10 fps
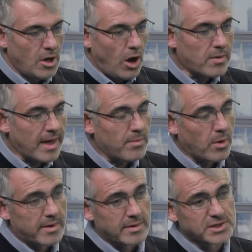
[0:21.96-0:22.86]
Okay,
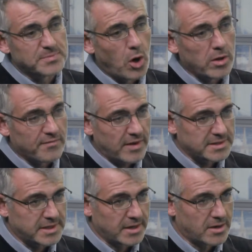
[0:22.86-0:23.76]
well, we're a small
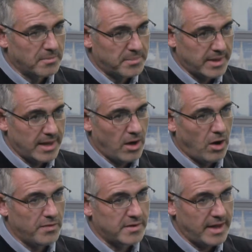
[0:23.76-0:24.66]
investing company
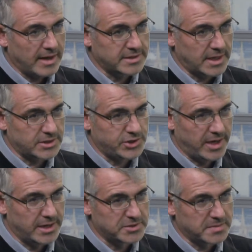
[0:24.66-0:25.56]
on the Next
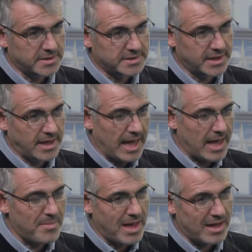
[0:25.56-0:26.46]
Exchange with the ticker
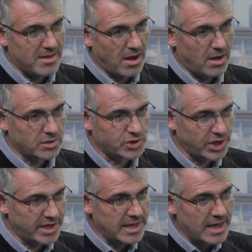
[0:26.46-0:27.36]

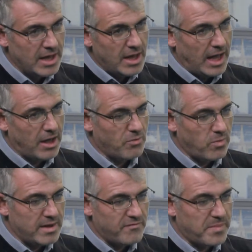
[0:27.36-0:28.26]
MNRG.
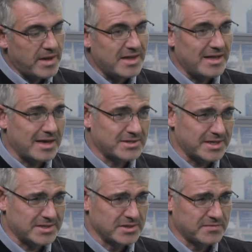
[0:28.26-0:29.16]
We've been in
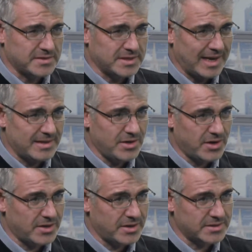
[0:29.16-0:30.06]
existence for 10
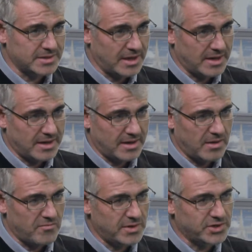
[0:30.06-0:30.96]
years,
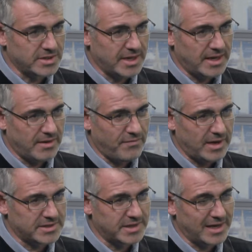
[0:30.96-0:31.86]
originally
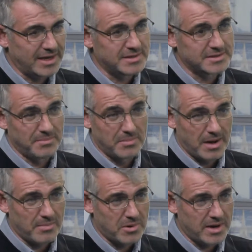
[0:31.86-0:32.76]
investing in
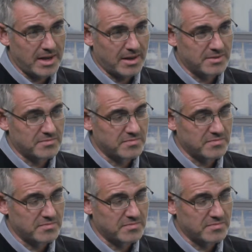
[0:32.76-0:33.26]
Zimbabwe and